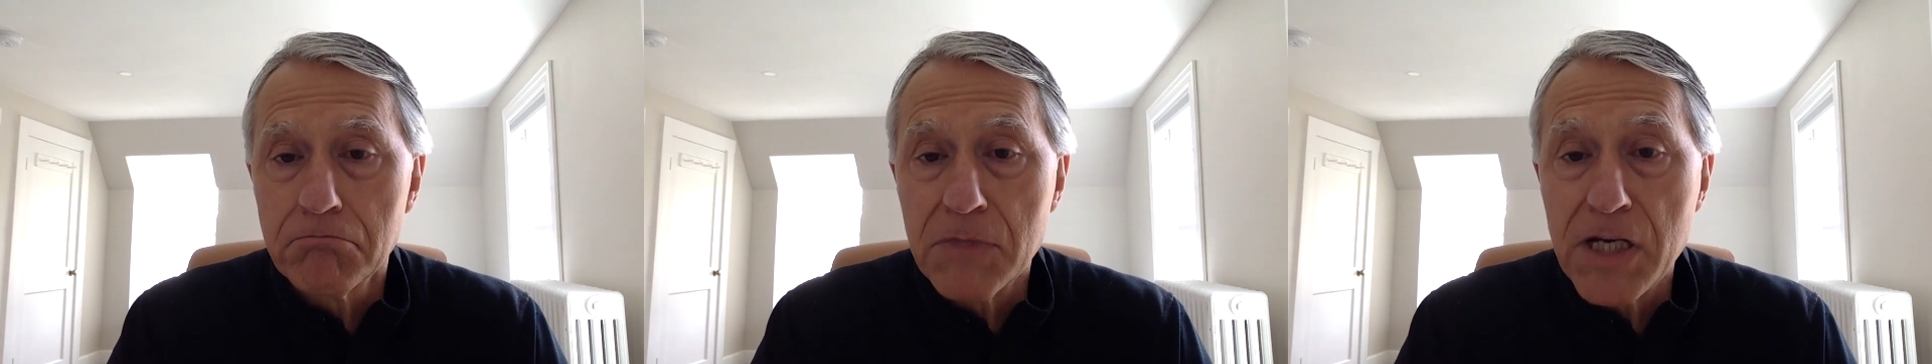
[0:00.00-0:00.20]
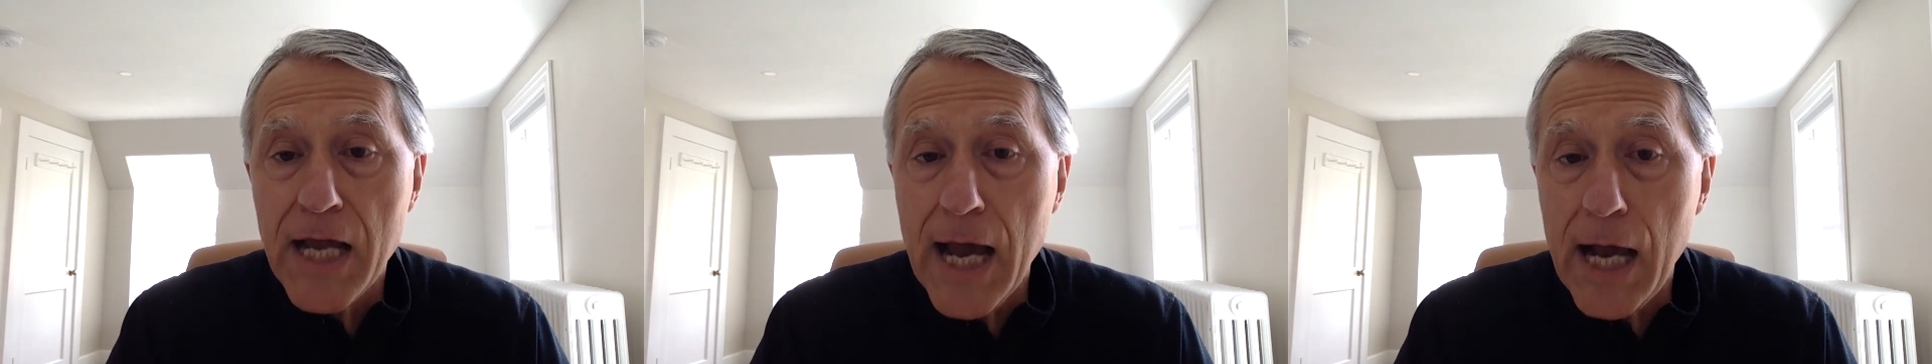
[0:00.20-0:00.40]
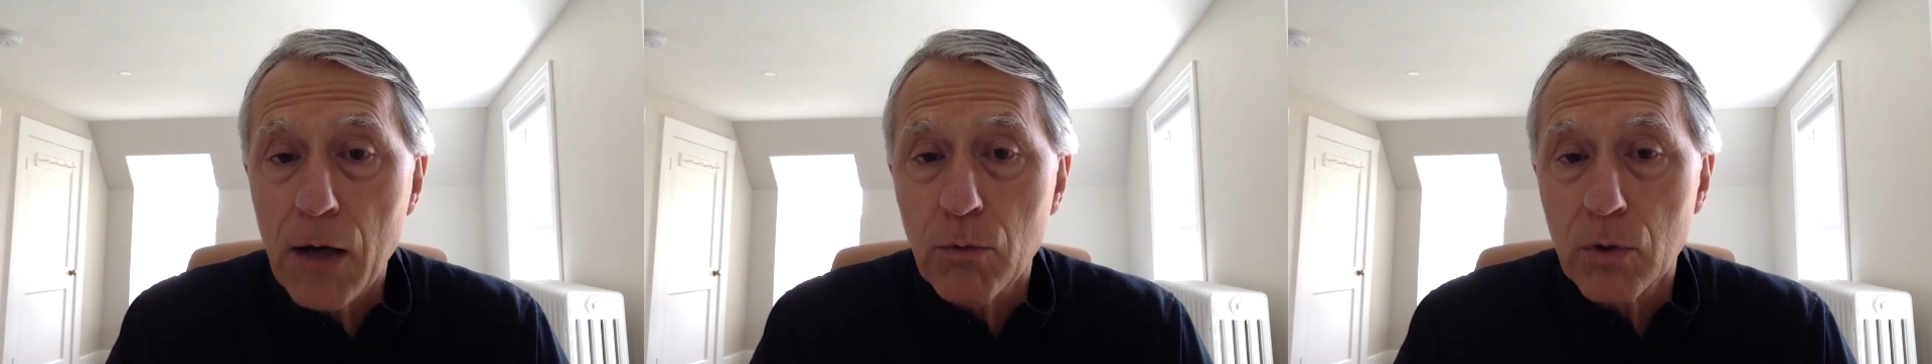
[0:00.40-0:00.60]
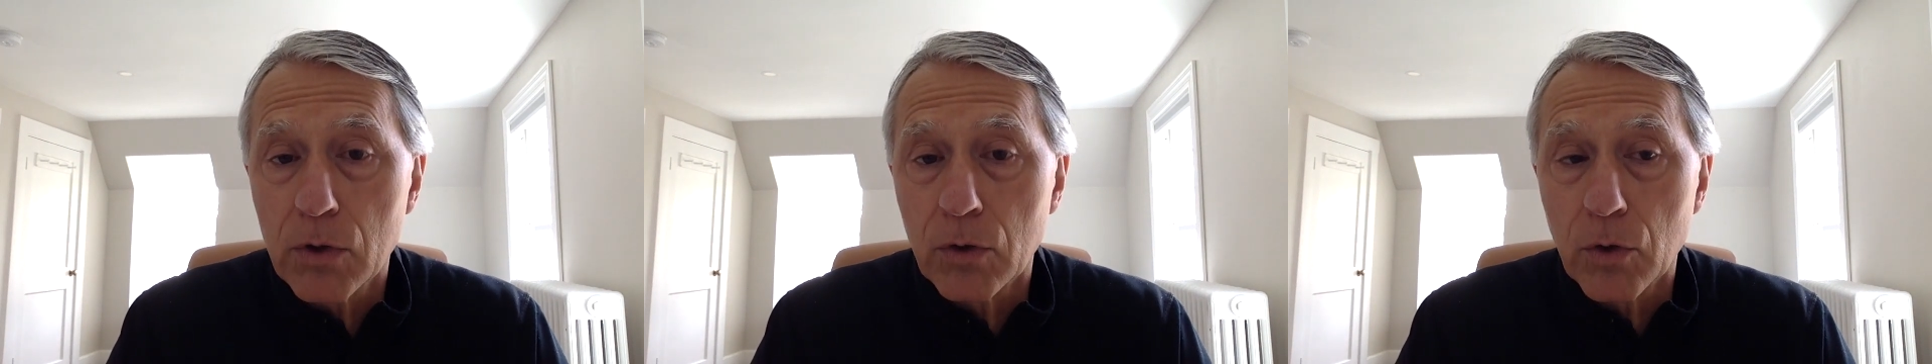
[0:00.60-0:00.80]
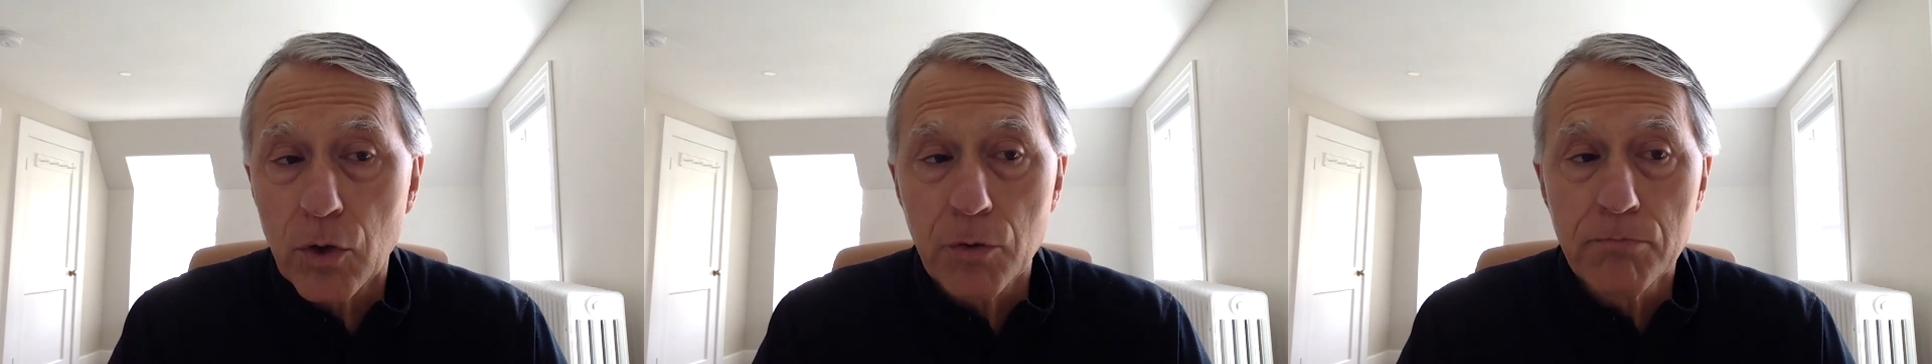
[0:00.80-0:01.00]
now
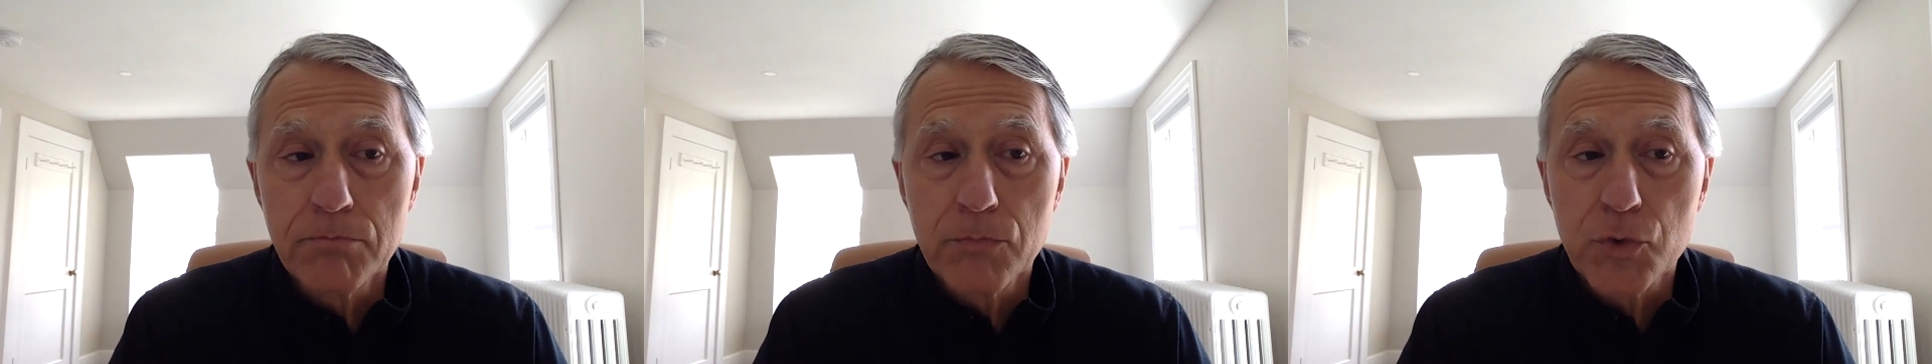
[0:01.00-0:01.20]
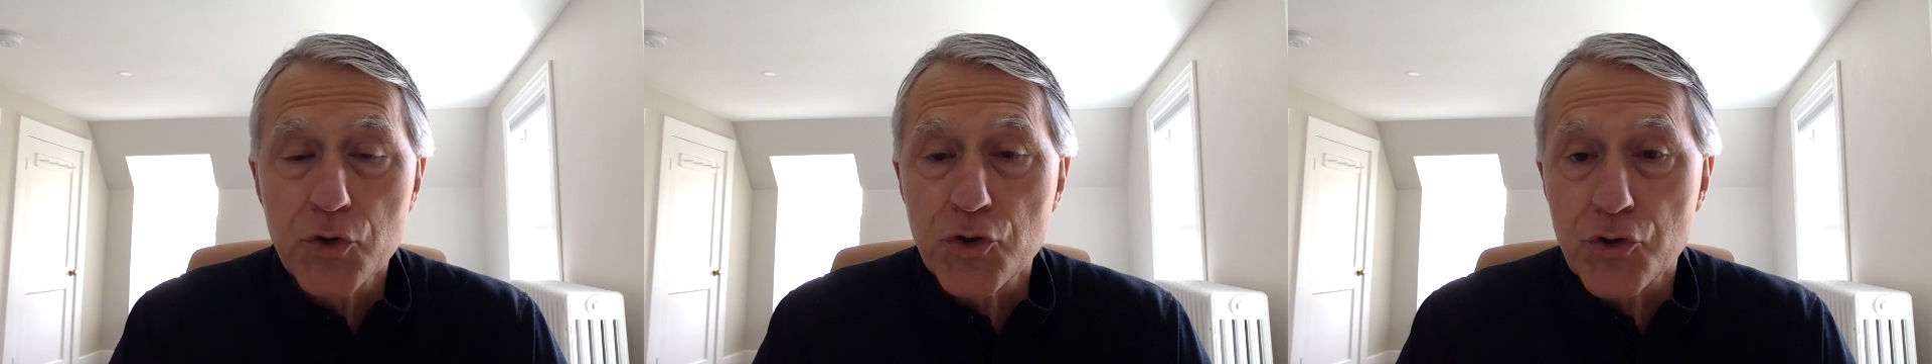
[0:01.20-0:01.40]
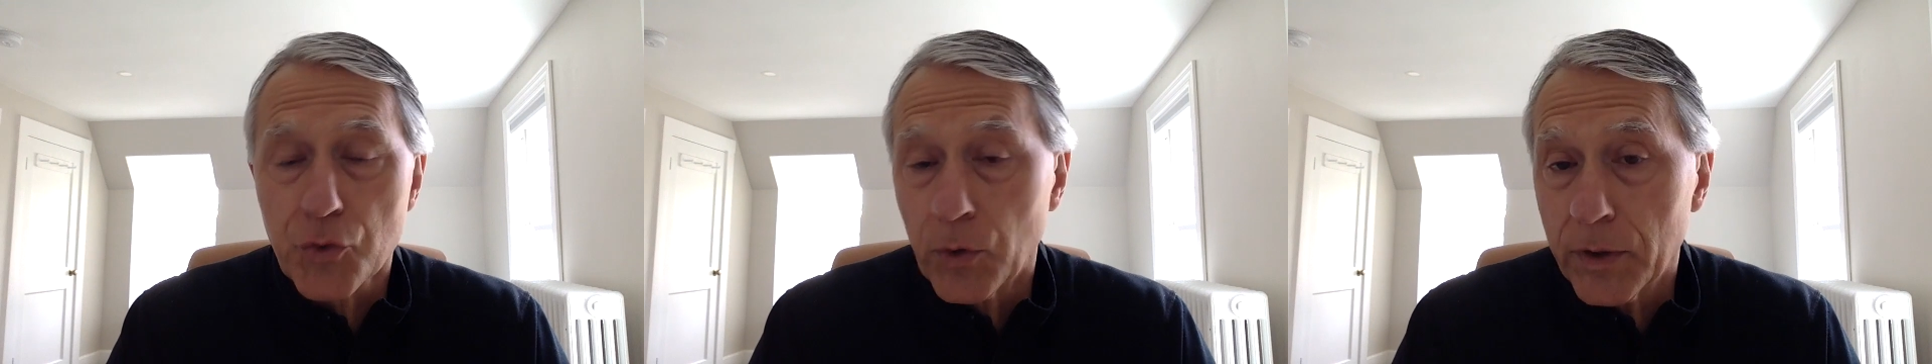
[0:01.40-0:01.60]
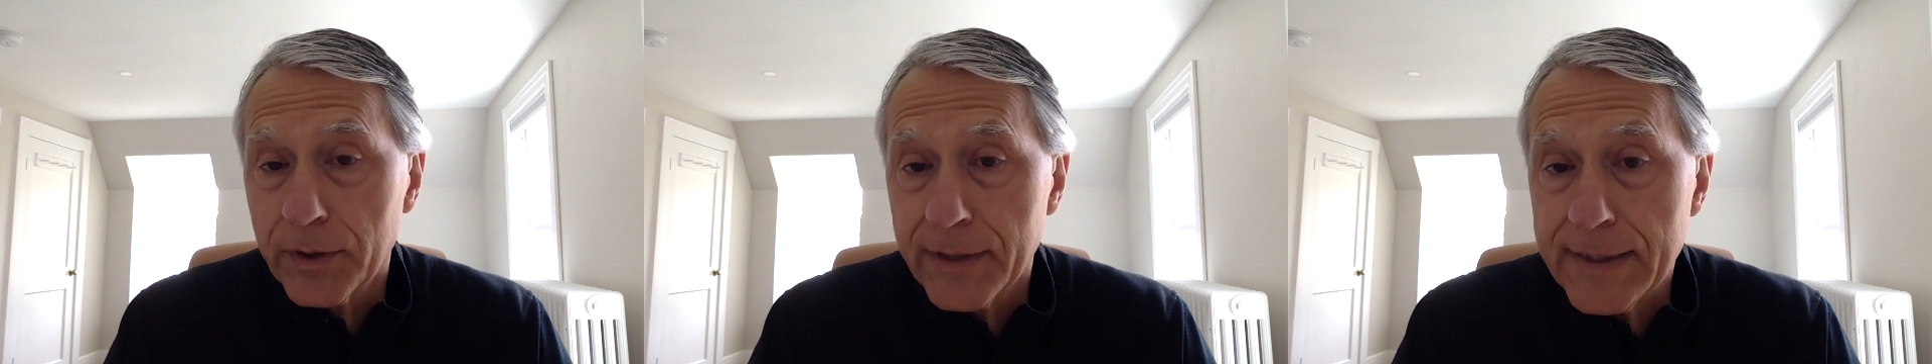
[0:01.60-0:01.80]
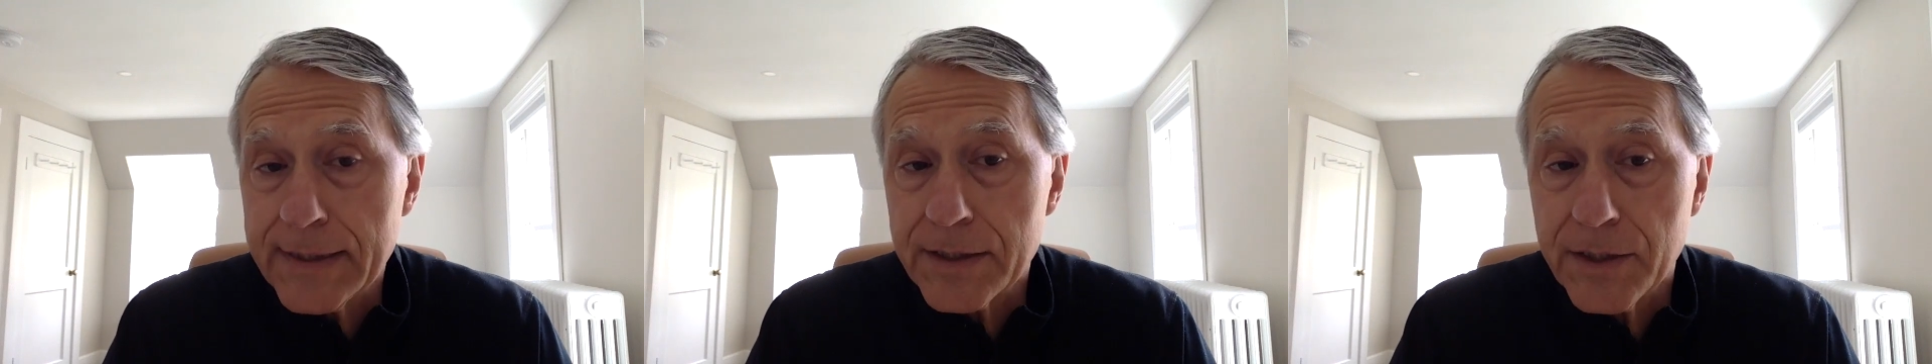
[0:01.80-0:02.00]
or
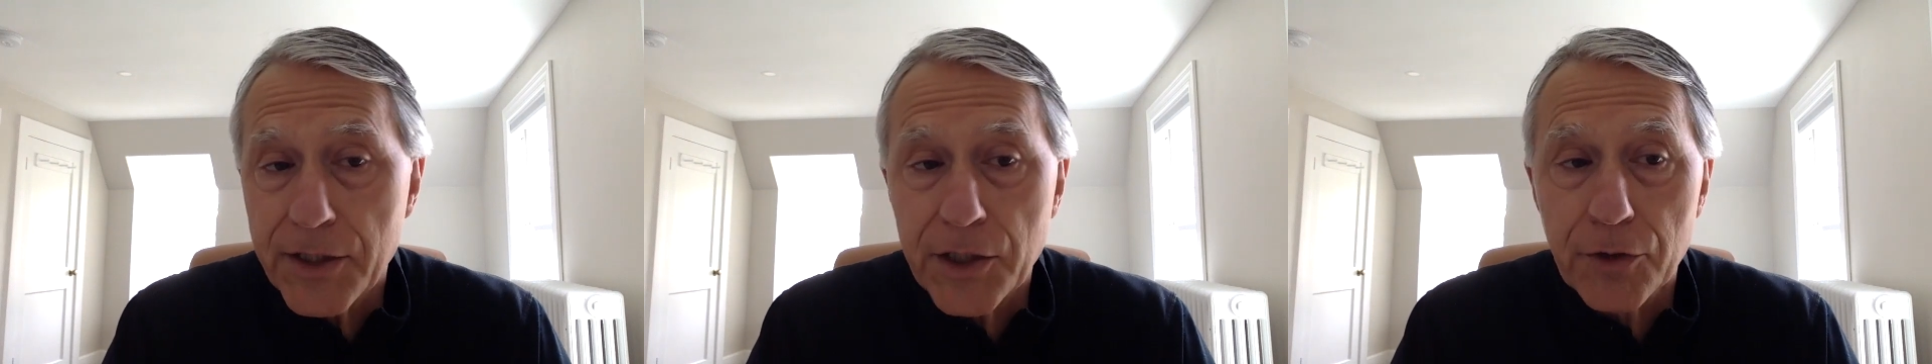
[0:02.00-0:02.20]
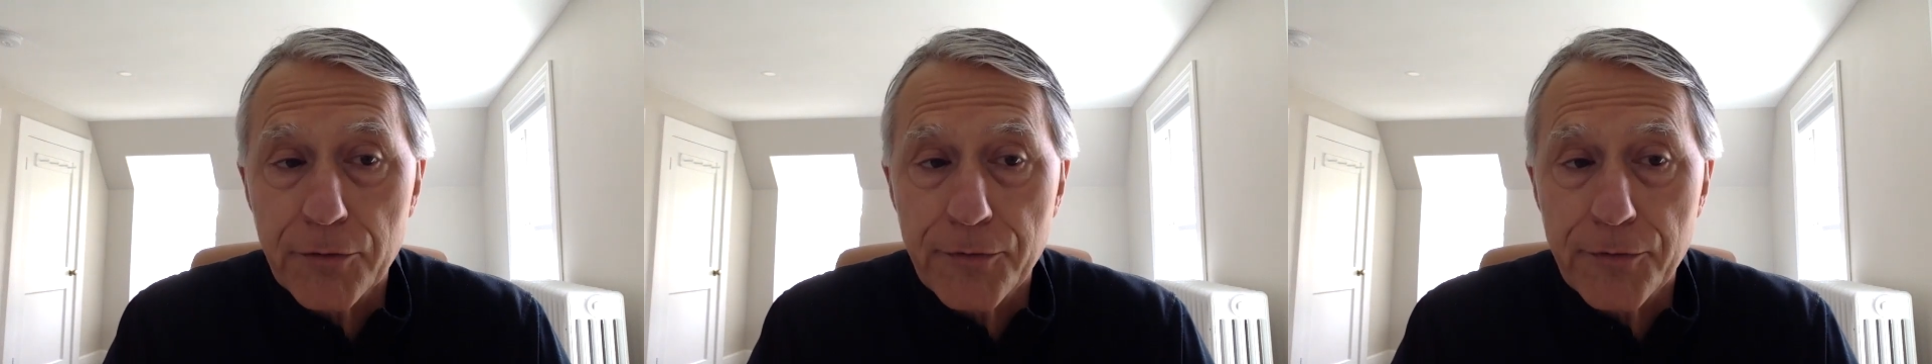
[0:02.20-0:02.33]
shortly in the near